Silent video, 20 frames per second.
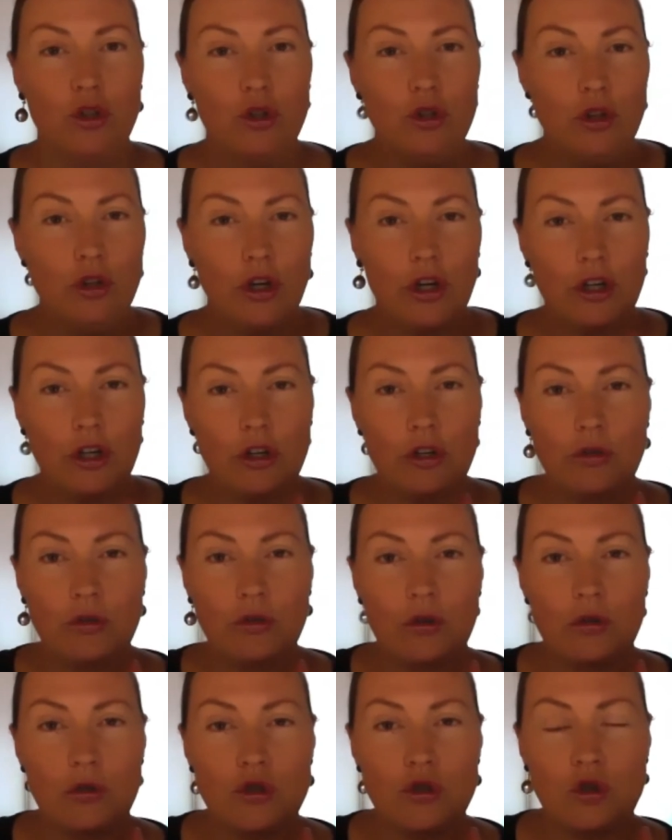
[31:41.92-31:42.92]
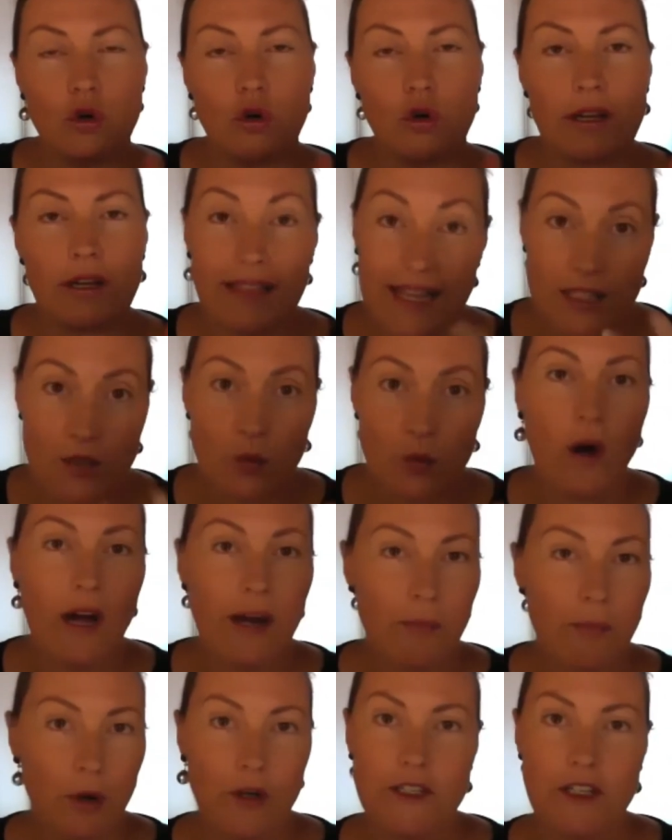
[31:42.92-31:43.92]
though, Troy, that's why
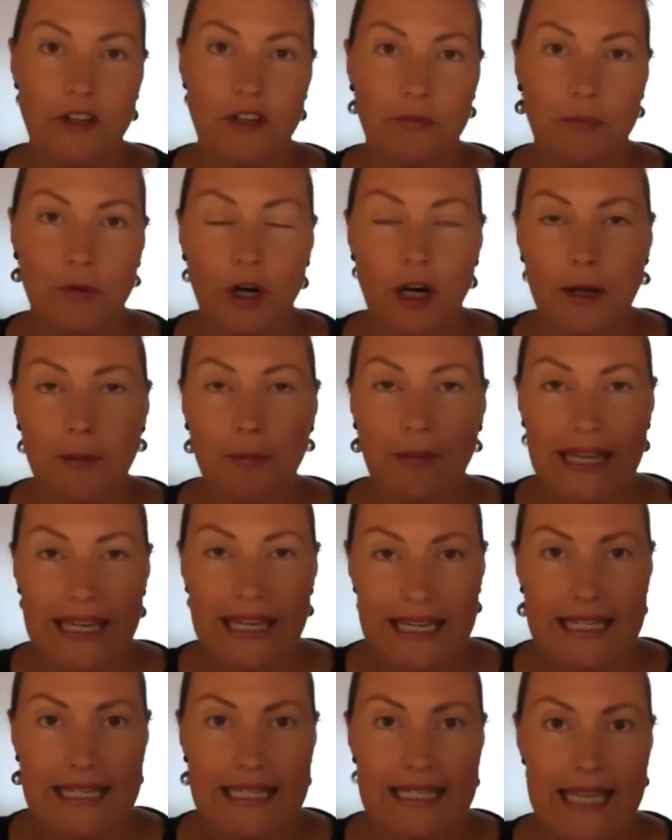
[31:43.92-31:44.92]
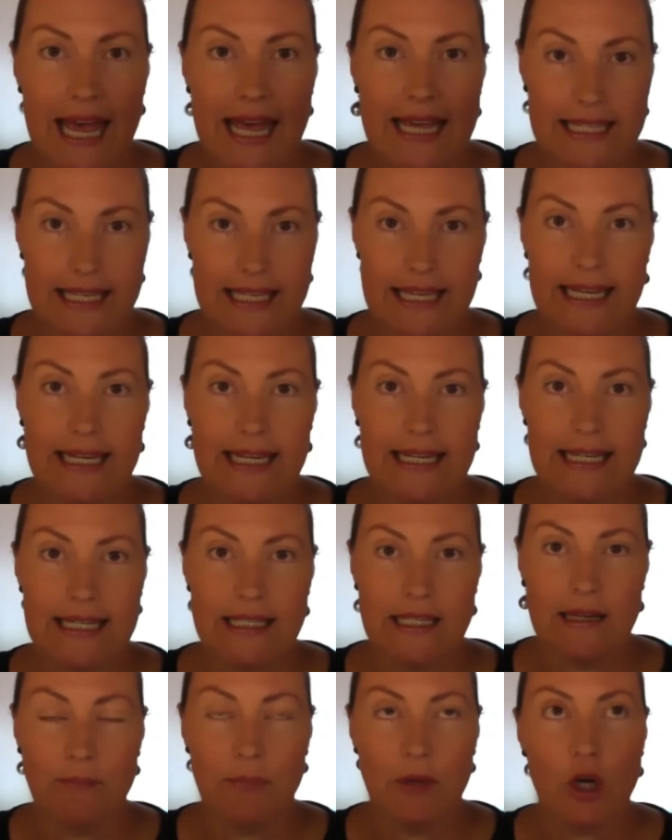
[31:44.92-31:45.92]
Positive Prime is as it is,
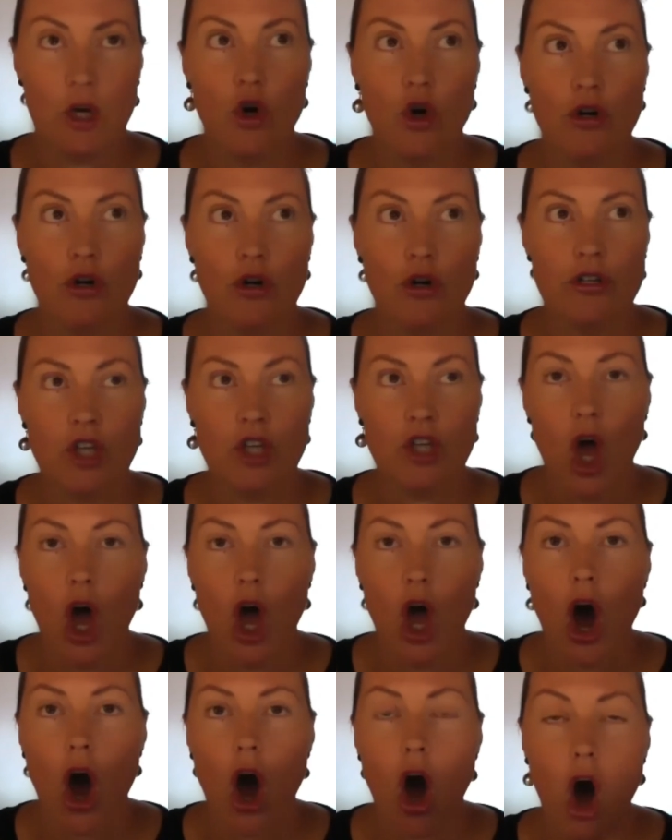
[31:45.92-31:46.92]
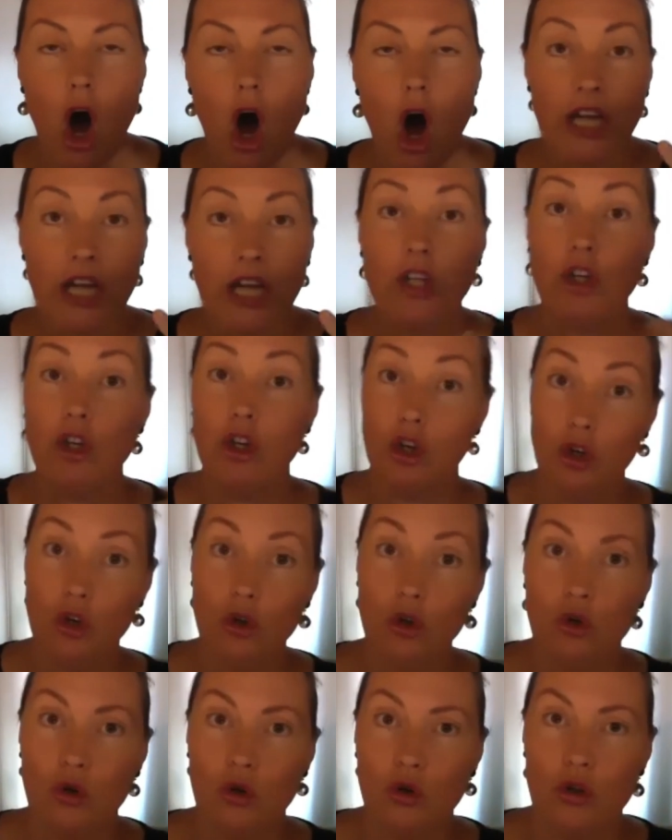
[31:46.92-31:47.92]
because I
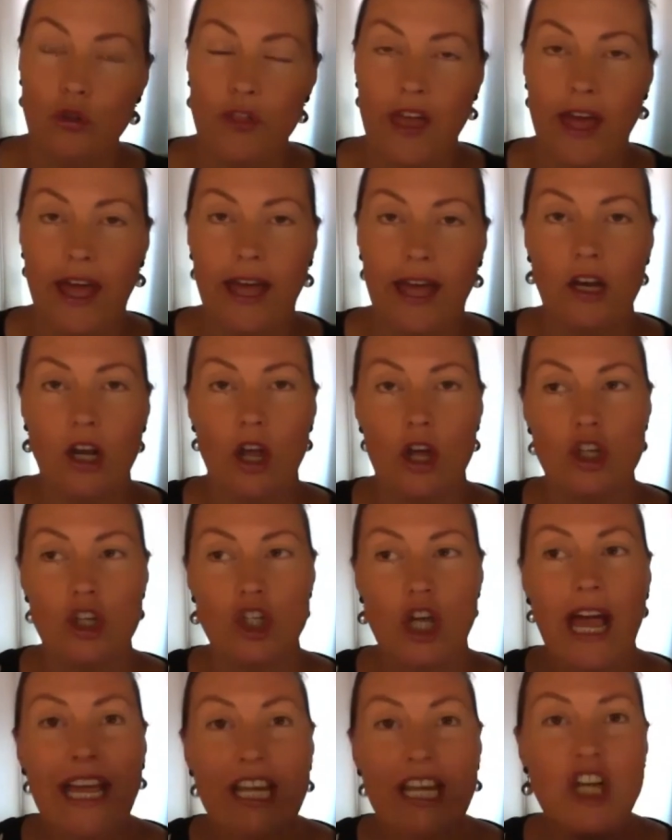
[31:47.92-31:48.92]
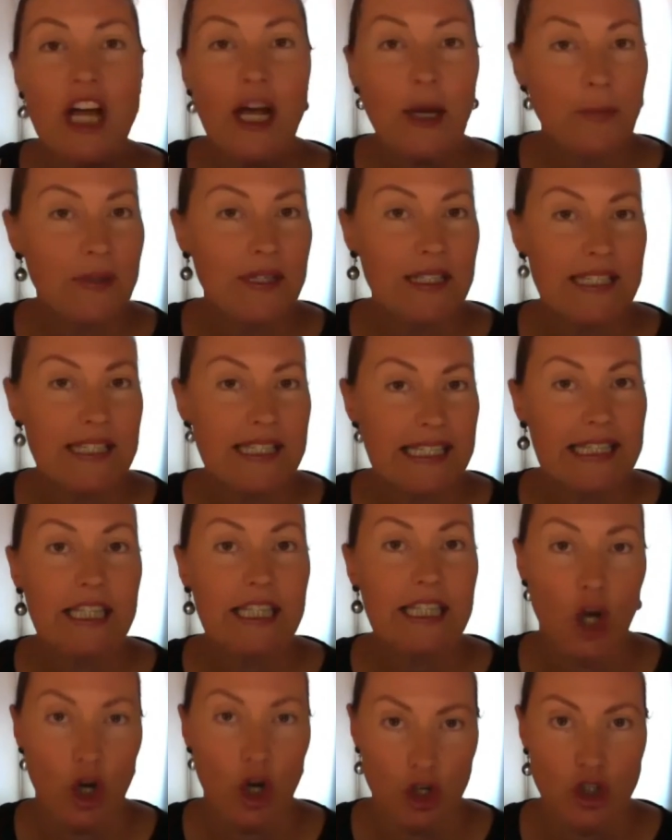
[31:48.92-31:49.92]
knew that change happens in the
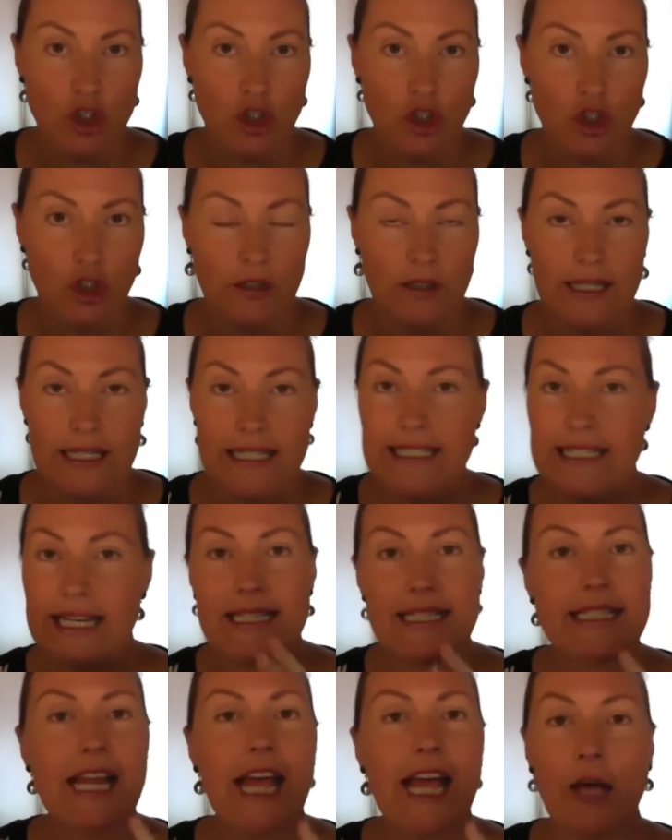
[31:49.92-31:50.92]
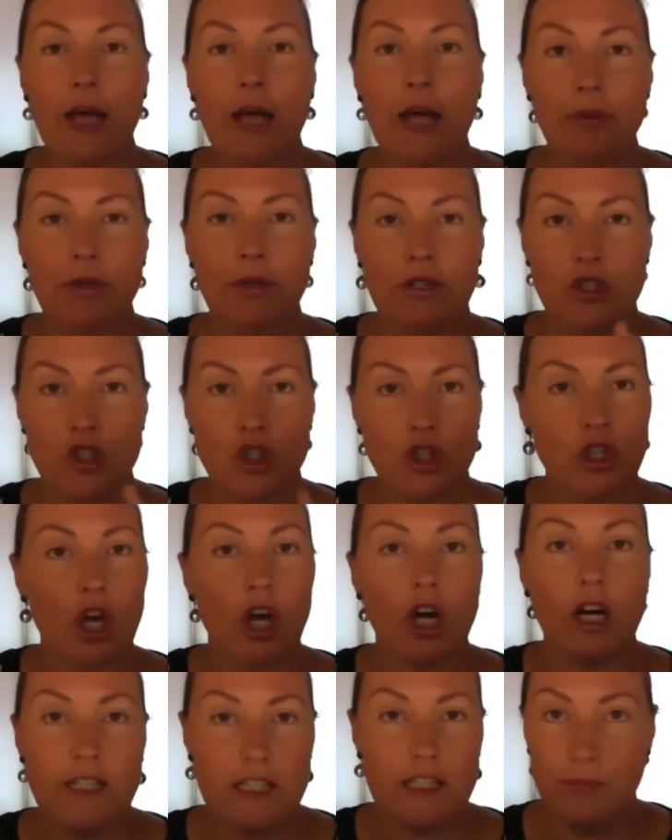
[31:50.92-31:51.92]
ocean. It doesn't happen to the
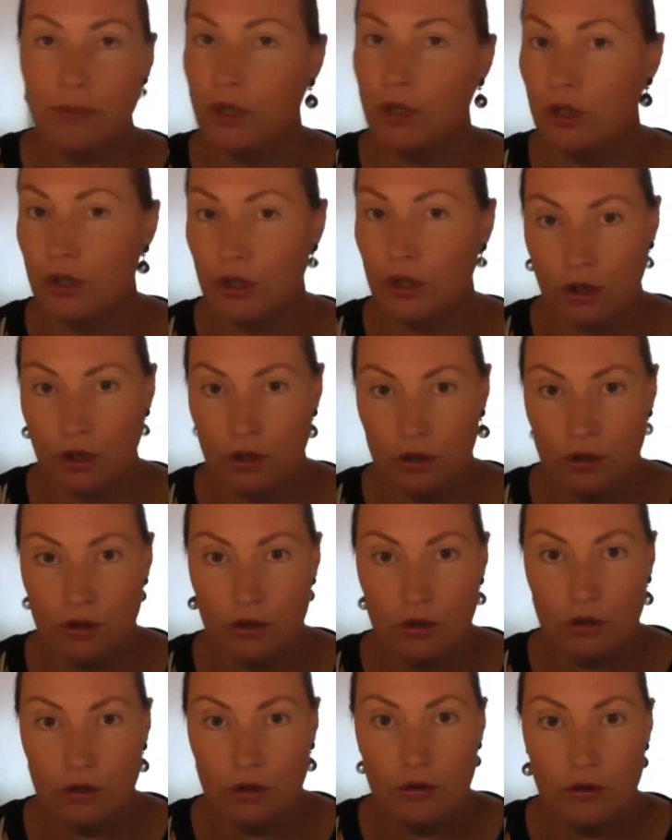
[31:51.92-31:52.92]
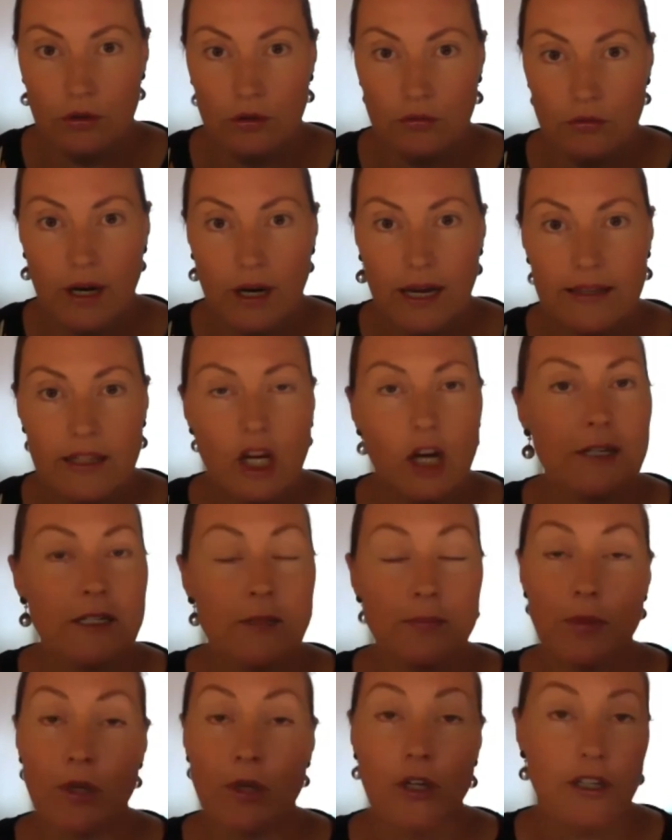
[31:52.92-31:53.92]
iceberg, right? The
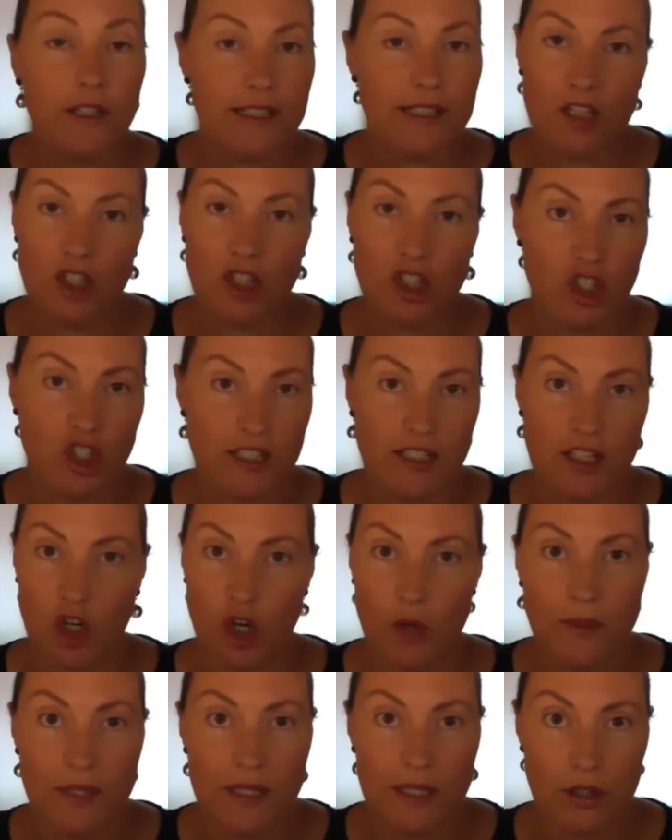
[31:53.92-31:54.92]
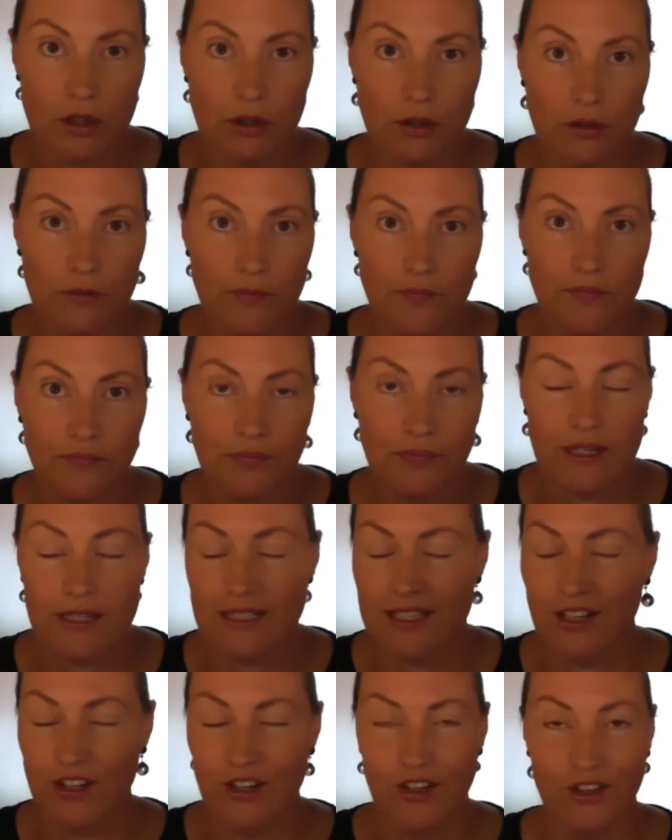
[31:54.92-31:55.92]
iceberg is actually just an obstacle. It's
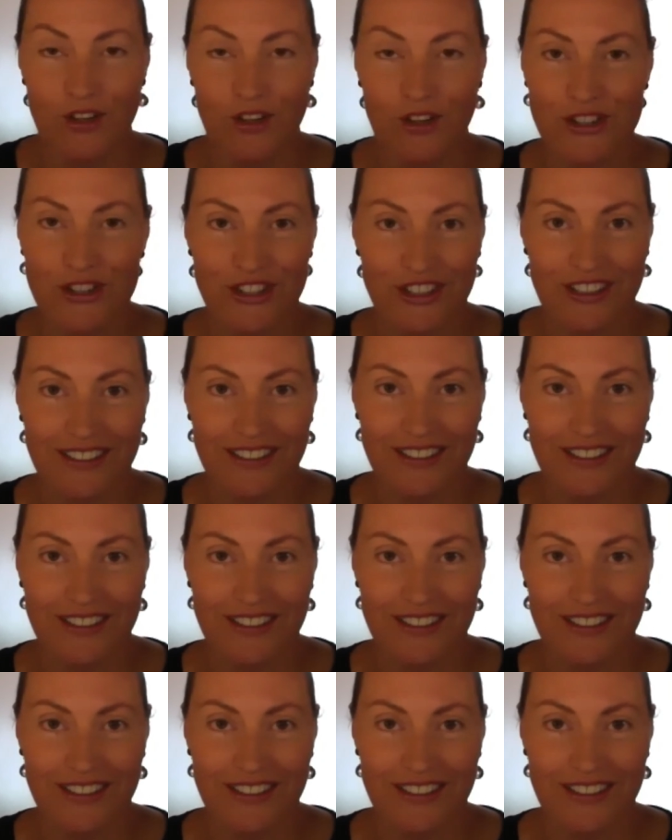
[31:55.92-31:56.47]
an illusion.